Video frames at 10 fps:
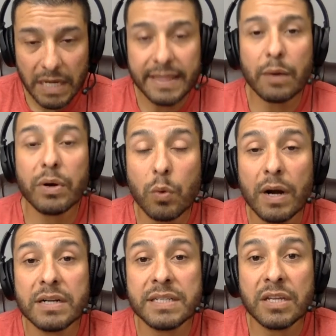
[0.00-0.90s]
that
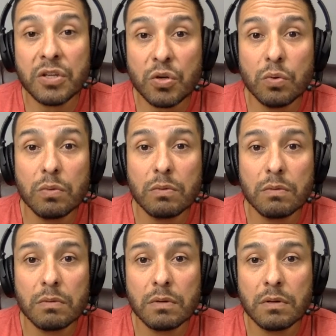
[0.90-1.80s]
requires that you
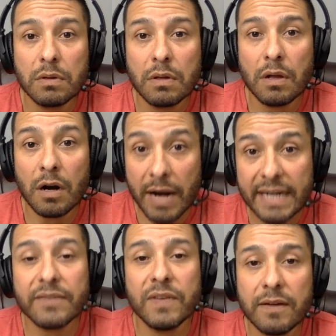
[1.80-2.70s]
are
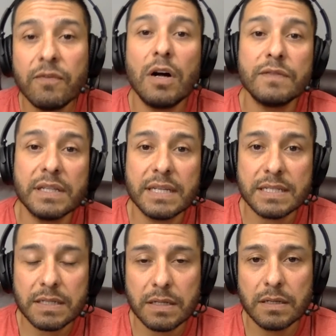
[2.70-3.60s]
actively involved in this.